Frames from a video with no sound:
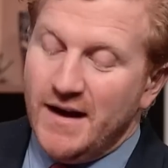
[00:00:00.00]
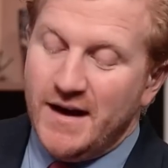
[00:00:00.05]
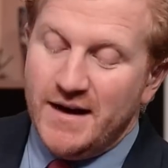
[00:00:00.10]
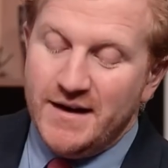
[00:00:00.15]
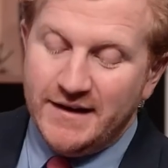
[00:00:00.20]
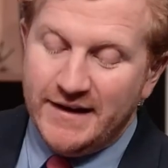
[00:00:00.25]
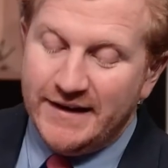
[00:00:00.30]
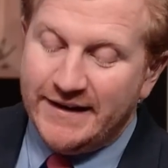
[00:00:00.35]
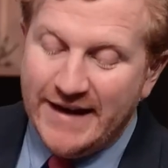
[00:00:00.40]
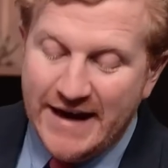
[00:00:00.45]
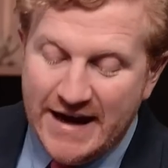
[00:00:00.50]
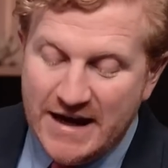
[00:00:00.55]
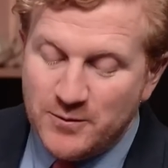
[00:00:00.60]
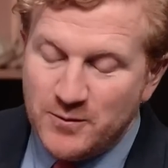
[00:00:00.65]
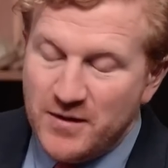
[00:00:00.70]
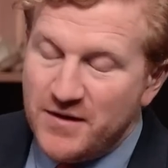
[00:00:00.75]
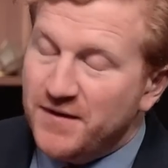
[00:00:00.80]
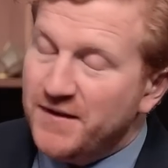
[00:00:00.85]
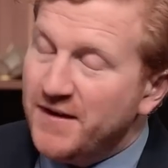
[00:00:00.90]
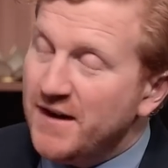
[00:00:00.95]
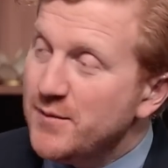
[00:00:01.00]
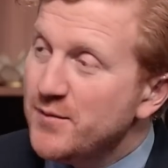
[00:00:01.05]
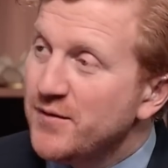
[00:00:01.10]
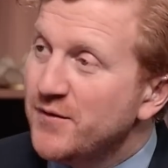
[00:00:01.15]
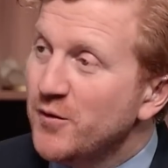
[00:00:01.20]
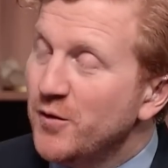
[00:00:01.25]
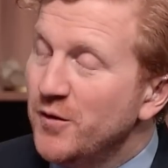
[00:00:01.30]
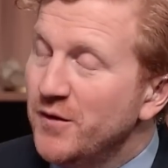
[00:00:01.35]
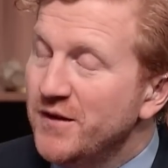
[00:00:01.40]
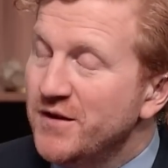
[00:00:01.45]
again, we've said it
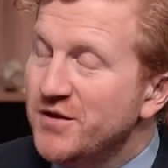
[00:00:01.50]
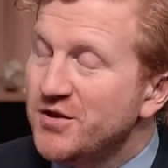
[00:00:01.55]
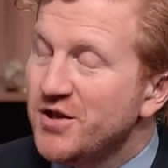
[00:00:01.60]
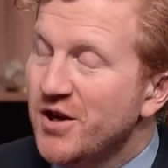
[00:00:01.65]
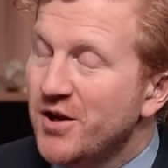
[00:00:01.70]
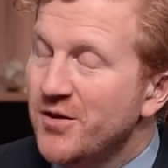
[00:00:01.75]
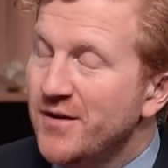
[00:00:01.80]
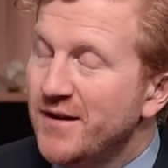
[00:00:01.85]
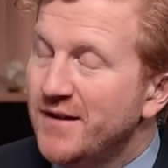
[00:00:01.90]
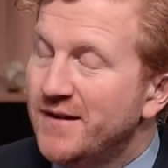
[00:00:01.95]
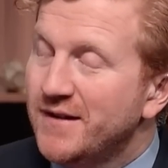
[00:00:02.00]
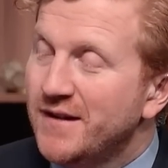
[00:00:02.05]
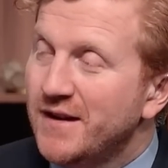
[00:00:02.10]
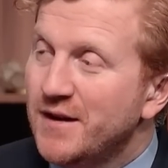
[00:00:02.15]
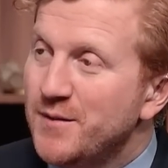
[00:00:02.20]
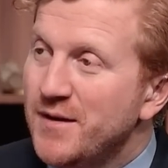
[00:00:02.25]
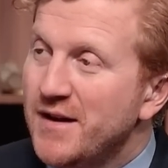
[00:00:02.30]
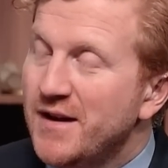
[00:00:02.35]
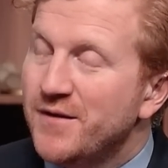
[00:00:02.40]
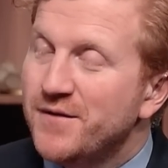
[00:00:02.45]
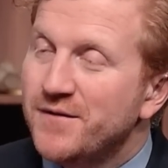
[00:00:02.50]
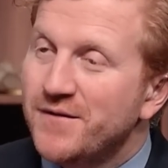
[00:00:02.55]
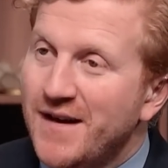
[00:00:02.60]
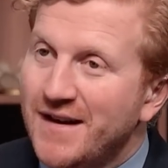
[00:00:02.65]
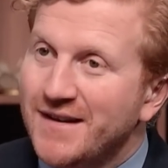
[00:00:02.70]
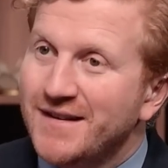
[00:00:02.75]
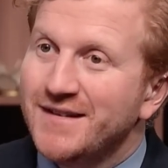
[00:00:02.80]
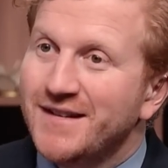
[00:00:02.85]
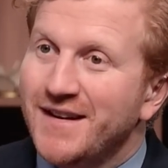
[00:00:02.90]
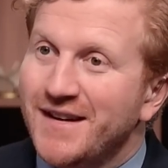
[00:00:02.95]
before on this show, it's going to be a
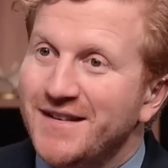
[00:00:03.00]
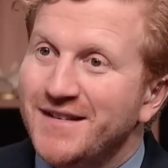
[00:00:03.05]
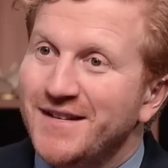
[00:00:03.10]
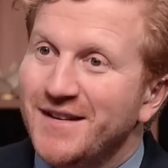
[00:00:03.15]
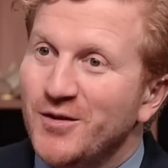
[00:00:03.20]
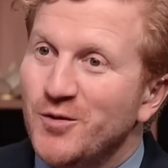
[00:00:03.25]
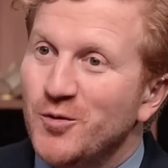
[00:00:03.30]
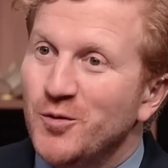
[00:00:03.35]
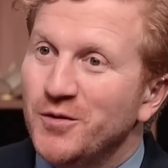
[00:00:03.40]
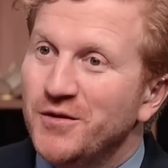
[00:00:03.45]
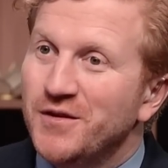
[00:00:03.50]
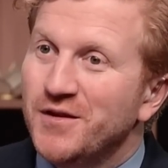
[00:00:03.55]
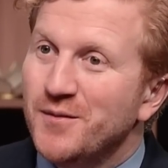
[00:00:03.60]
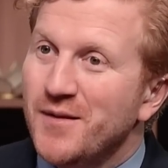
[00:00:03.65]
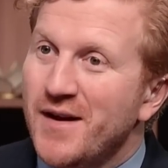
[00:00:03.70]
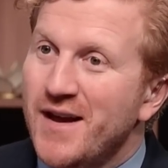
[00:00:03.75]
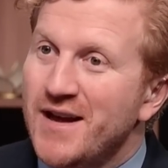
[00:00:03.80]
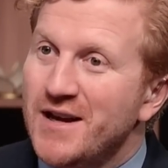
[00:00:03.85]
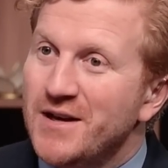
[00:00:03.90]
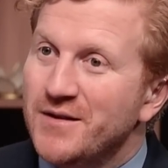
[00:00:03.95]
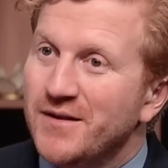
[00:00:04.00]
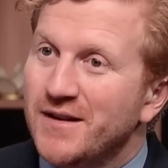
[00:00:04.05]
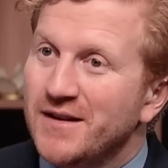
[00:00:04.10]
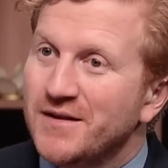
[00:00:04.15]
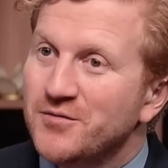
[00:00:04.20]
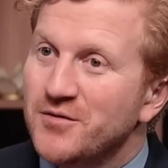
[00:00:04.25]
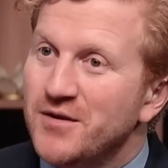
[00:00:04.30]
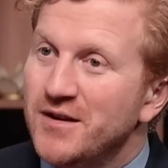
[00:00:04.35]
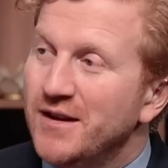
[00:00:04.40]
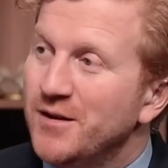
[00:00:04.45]
fascinating autumn ahead of
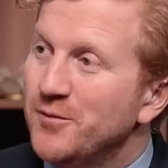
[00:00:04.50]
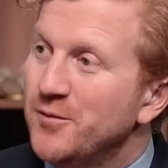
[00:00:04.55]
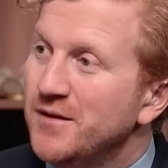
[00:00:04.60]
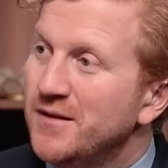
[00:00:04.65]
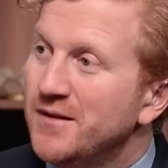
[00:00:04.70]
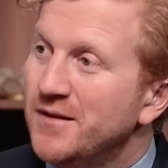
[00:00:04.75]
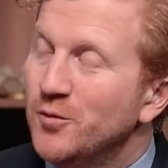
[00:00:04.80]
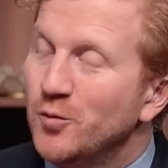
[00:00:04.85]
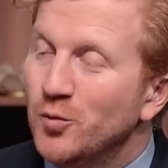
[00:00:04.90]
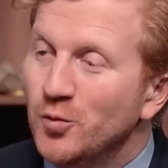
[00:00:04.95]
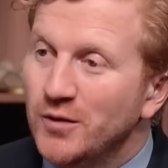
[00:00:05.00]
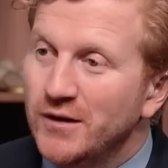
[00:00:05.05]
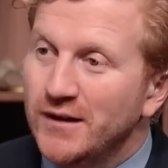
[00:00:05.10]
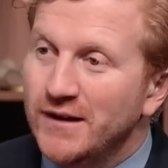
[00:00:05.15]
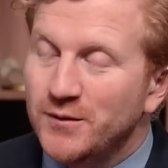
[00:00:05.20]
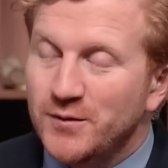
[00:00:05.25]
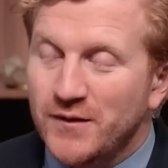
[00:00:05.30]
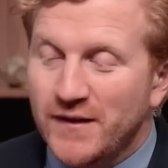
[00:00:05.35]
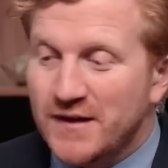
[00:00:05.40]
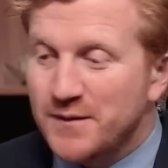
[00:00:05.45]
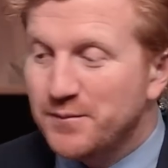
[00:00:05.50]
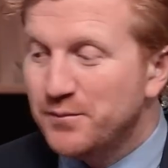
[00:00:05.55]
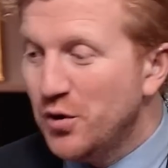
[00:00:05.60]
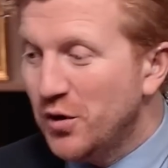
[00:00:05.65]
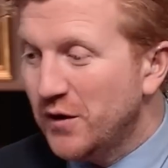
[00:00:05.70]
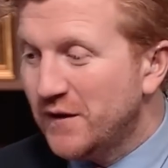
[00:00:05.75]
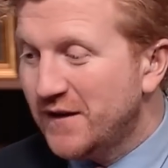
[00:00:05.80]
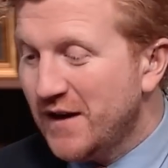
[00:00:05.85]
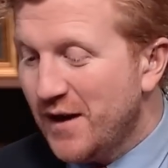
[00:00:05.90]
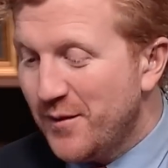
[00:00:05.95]
us, really, with all these. We've had the
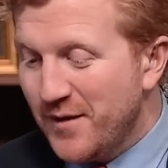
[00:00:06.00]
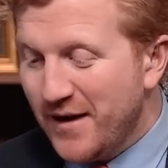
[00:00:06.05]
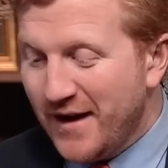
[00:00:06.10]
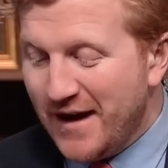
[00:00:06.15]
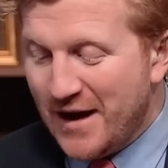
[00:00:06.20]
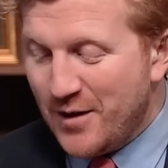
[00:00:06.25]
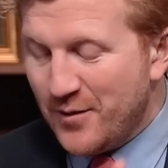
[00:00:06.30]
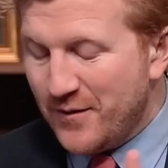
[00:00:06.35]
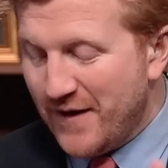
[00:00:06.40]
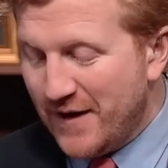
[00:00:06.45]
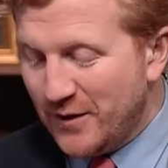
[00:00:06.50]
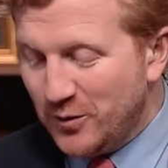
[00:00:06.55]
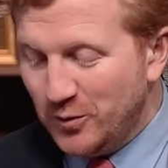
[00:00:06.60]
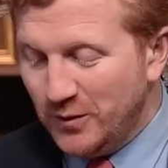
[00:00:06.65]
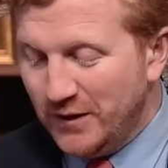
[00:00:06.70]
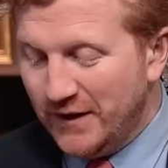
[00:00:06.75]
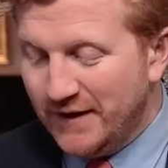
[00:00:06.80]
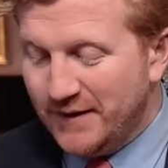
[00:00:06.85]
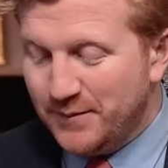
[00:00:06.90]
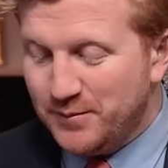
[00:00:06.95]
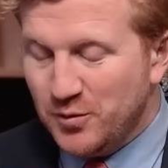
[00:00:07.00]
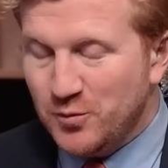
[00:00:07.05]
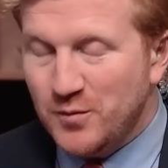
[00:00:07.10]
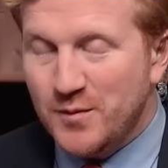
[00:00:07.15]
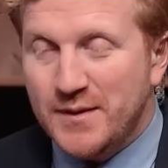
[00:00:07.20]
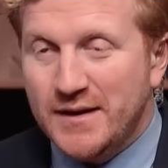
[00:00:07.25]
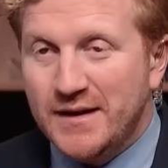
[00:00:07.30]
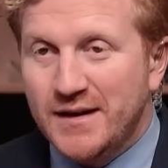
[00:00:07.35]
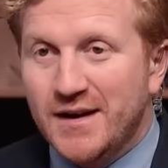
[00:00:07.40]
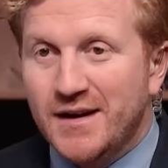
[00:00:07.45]
books coming out, we've had all this, but
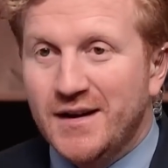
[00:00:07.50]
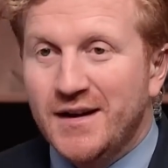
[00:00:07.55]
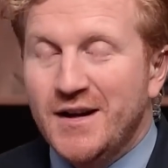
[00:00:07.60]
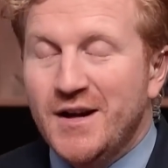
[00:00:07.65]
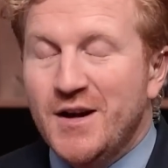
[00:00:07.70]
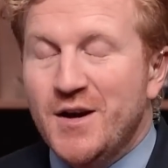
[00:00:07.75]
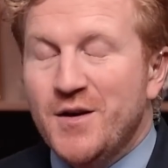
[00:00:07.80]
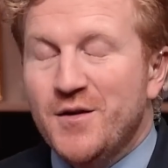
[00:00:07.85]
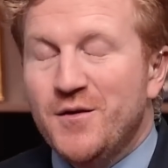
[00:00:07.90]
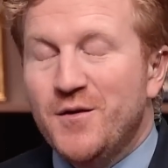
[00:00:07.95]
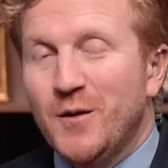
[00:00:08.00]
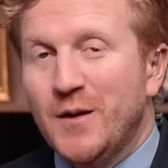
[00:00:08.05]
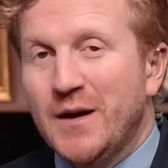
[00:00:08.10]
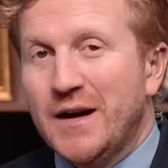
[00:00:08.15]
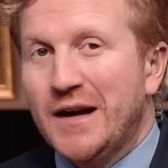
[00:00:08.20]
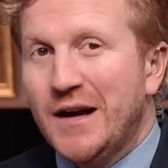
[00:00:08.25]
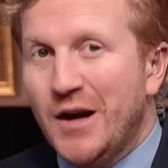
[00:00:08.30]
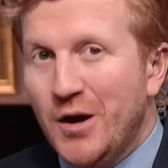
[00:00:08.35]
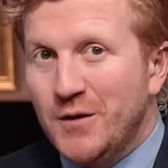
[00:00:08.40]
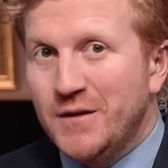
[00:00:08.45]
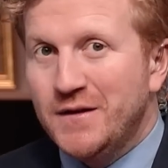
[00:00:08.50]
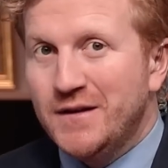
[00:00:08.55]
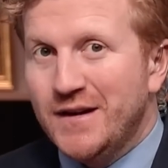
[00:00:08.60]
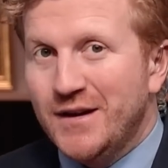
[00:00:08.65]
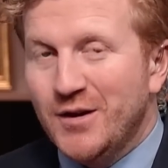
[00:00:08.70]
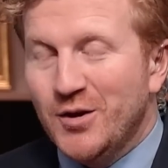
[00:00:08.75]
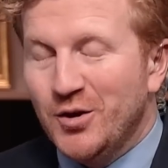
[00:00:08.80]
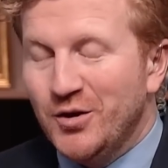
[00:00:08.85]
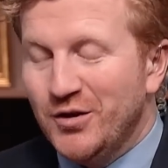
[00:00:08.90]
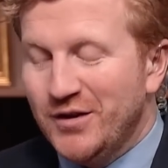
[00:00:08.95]
we'll be following it
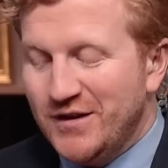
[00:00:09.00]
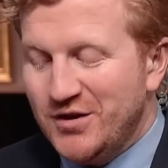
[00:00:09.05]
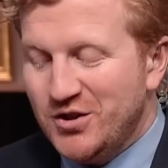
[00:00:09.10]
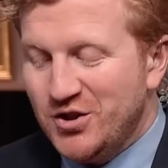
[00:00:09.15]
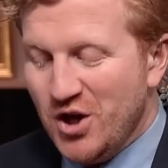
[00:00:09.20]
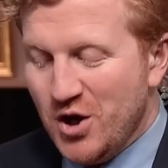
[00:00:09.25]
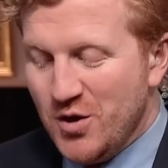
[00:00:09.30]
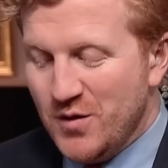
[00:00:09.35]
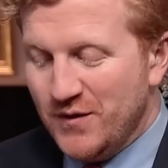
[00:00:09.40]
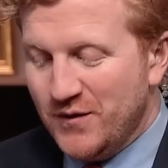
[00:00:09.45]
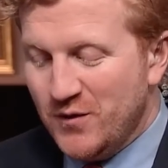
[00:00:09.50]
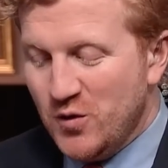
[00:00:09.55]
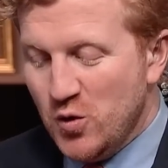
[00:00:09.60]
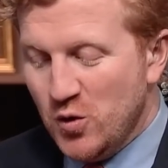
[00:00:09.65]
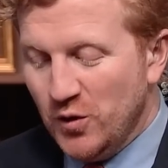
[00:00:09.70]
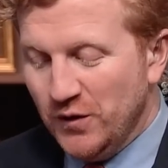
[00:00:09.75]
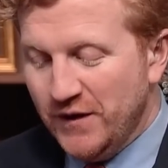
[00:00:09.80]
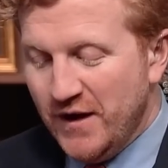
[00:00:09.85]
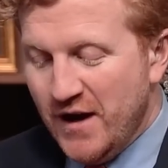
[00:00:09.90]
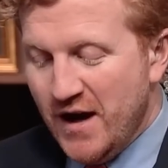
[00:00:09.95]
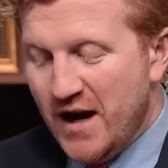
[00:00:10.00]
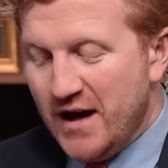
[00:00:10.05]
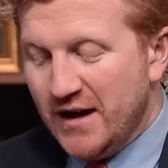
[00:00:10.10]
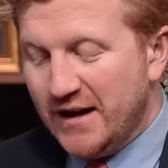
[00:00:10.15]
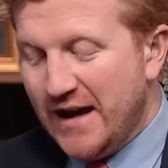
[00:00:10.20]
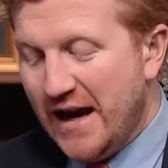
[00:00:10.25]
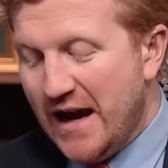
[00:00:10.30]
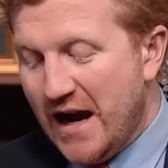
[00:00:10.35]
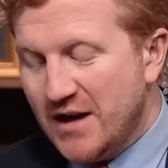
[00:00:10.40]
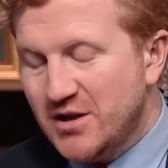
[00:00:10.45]
closely on this show, of course.
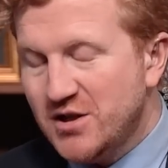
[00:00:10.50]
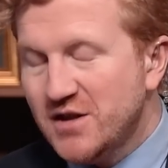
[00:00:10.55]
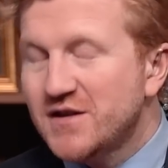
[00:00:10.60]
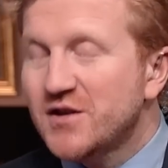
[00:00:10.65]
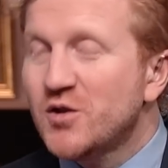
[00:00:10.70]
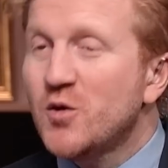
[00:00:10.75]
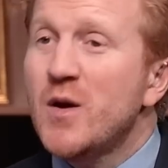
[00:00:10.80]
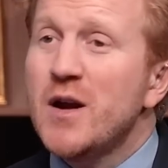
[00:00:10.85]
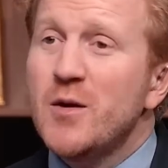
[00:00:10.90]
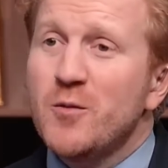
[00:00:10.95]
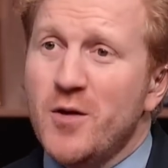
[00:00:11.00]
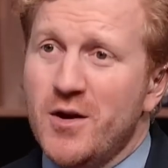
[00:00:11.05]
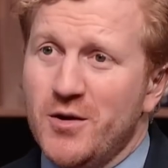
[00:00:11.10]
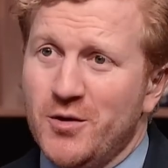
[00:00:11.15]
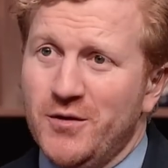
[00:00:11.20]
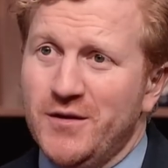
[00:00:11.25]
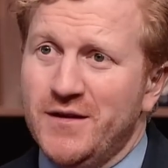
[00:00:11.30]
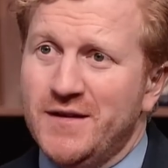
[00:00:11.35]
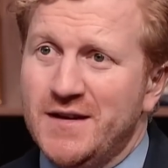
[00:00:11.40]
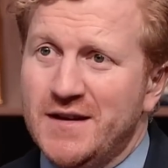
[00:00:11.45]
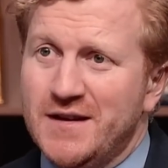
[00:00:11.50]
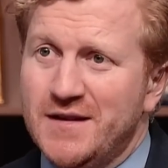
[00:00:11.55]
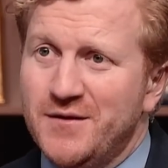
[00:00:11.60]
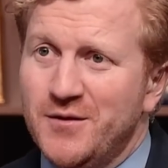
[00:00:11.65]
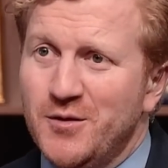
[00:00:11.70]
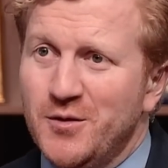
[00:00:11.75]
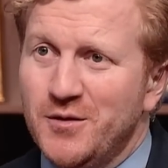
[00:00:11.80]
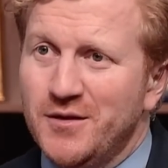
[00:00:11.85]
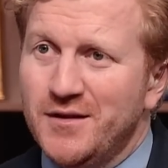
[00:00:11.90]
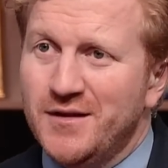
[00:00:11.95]
Kate, just a quick word on this
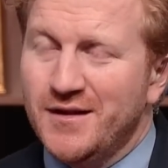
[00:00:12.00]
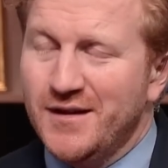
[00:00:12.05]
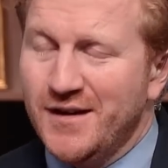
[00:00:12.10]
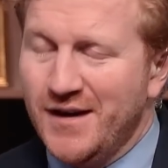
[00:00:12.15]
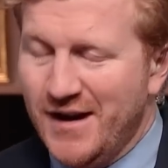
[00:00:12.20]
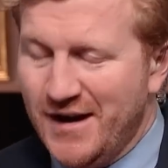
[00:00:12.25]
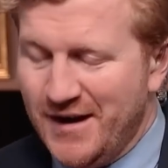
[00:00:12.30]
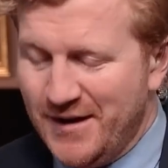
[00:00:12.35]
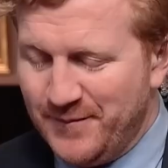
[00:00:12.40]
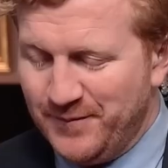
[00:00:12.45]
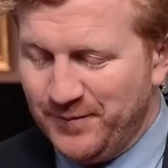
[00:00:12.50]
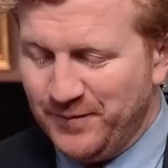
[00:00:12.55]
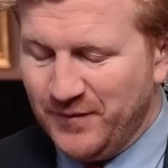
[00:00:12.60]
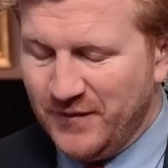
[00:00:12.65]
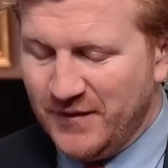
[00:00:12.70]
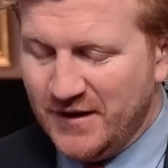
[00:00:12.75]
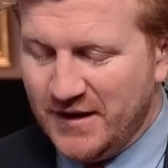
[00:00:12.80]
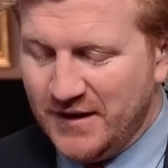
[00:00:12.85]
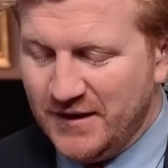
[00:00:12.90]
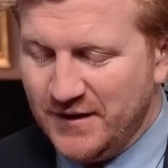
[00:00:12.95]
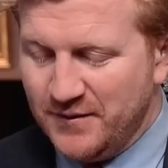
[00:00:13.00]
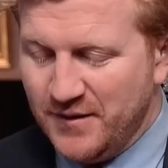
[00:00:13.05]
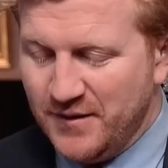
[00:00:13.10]
interview that the